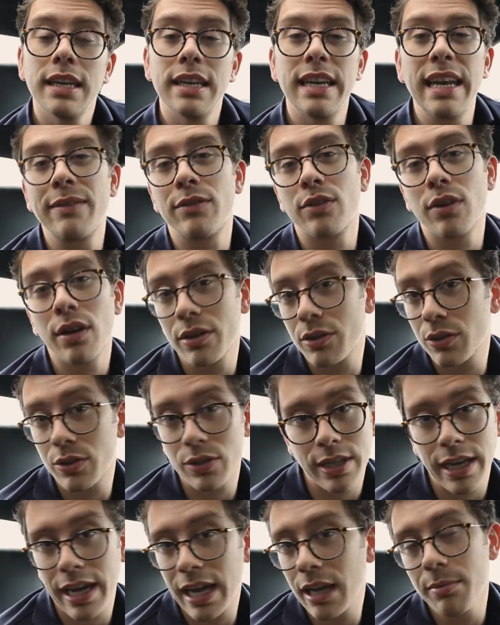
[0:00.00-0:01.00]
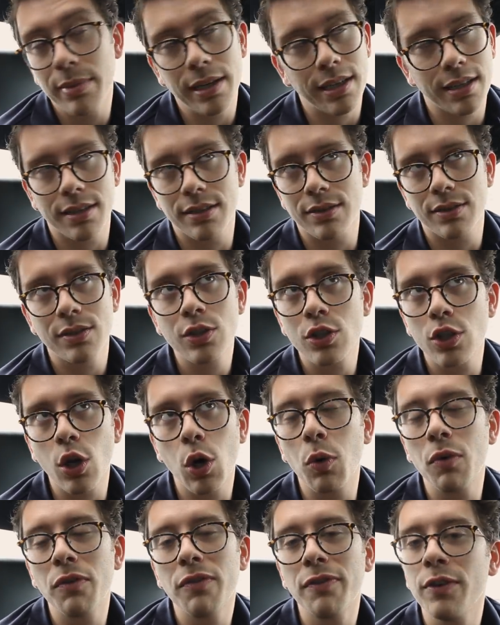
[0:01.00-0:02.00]
never understand because
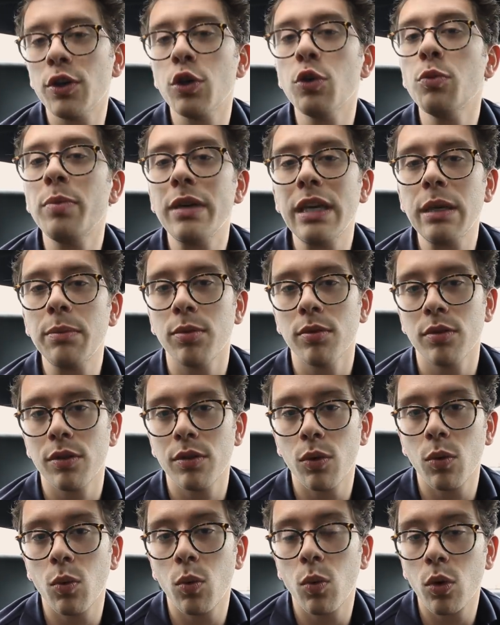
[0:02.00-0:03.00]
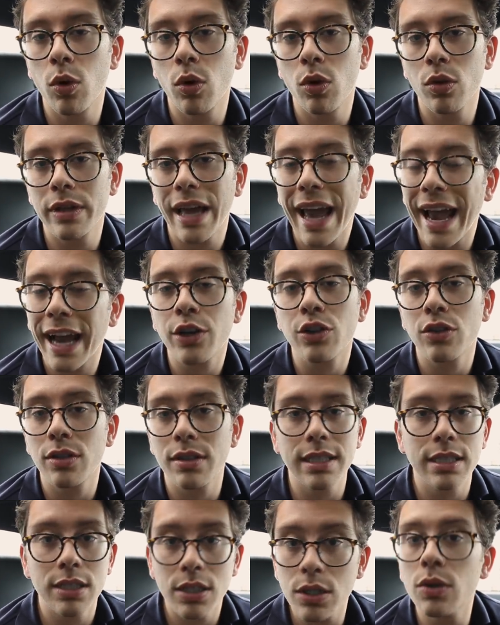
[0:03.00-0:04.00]
so few people in the world
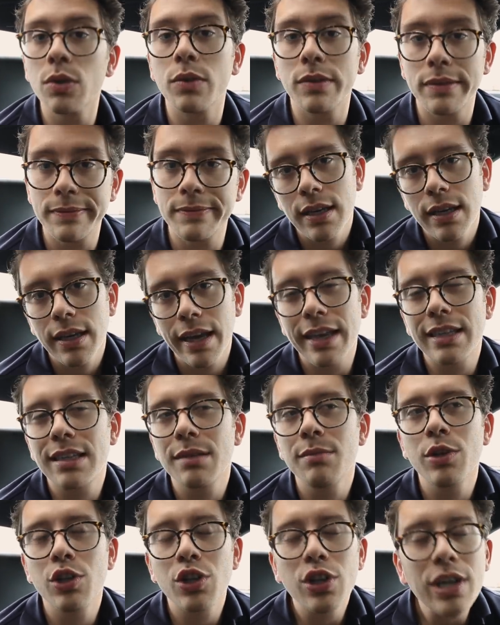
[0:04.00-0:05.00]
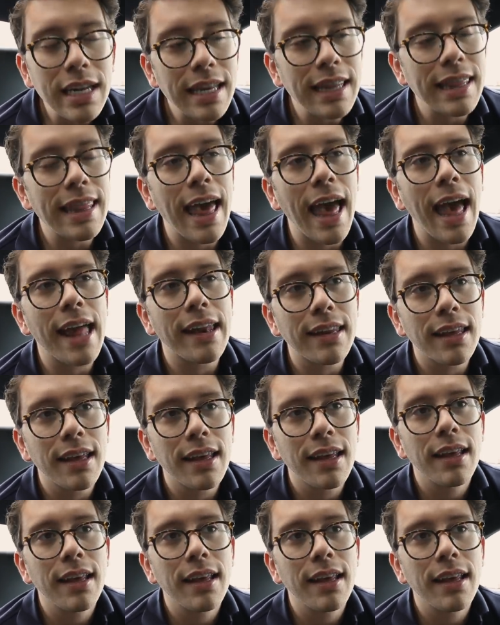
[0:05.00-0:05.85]
actually do. It's a machine that,